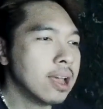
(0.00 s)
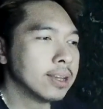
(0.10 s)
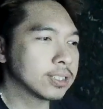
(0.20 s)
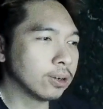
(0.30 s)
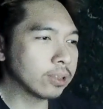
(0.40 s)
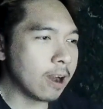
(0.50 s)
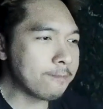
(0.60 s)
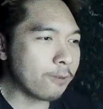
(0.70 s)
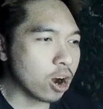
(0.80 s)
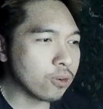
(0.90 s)
So
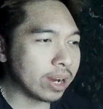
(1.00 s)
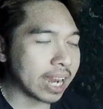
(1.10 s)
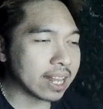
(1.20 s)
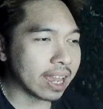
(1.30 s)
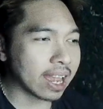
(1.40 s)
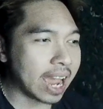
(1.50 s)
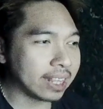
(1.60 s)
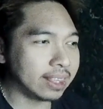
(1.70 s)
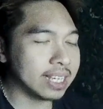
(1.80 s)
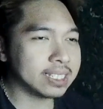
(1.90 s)
therefore, we can rewrite
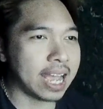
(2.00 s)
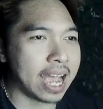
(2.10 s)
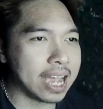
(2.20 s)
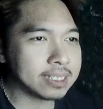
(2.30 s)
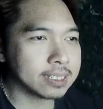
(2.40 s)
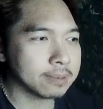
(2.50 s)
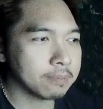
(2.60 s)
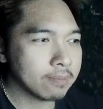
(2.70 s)
this as